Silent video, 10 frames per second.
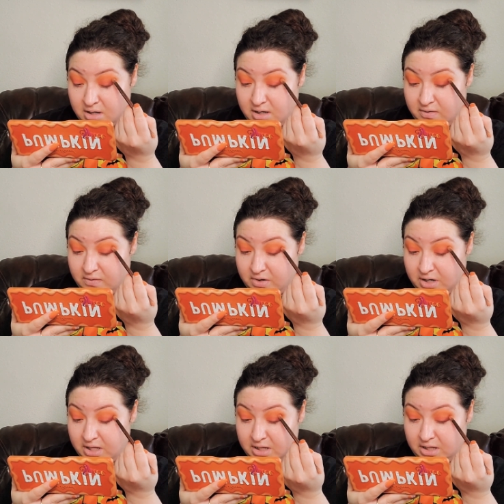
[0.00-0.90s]
If you're
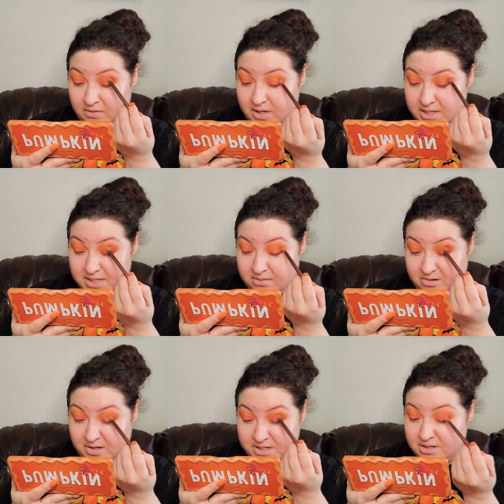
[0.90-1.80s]
in the US, same
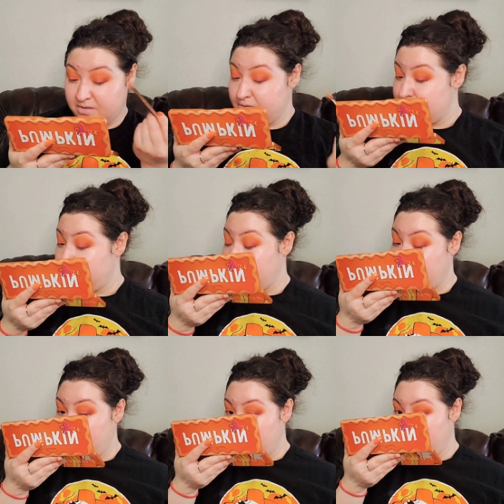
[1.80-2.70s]
question goes for
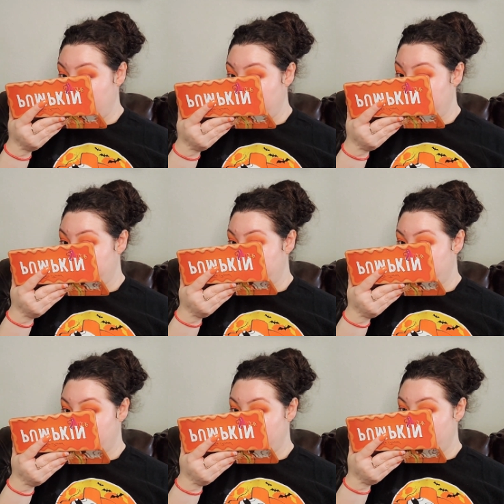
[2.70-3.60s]
you.
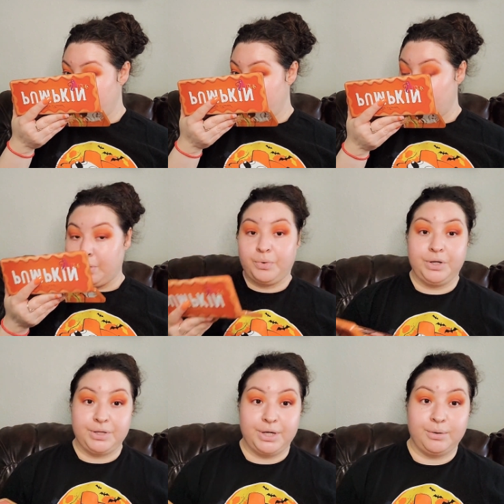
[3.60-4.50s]
What do
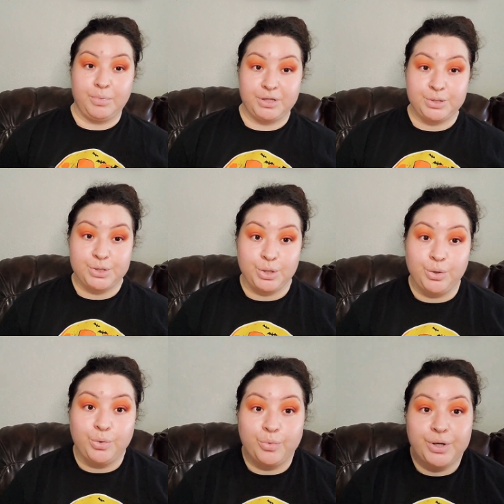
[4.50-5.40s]
you think about the
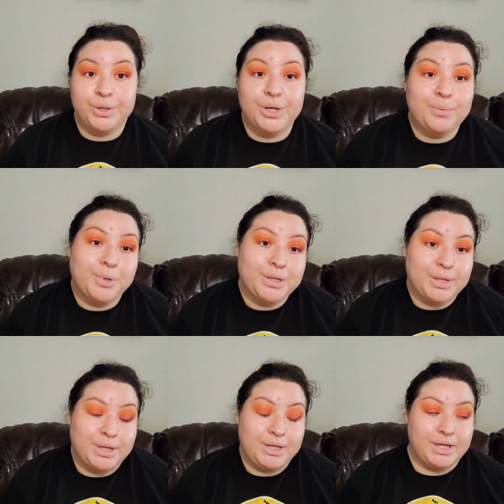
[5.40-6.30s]
show? What do you think about the
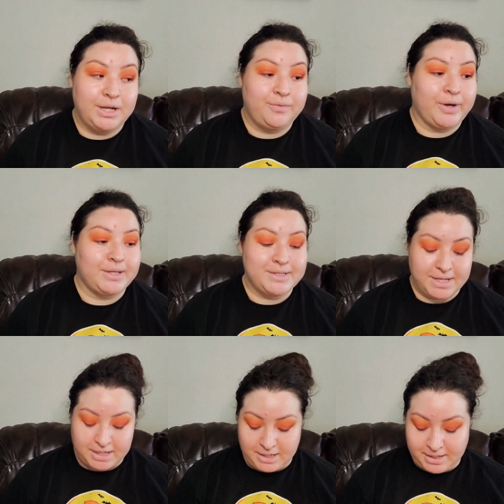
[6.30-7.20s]
90 Day
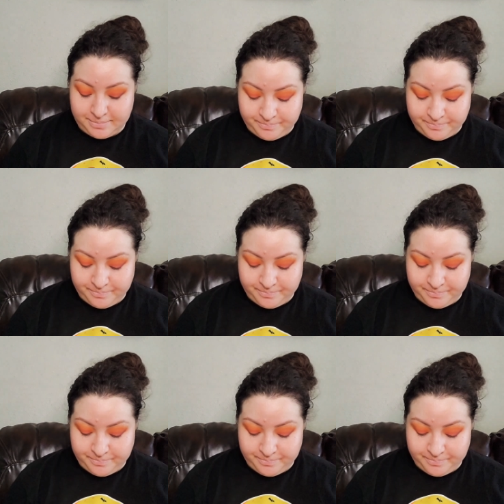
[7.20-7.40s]
Fiancé?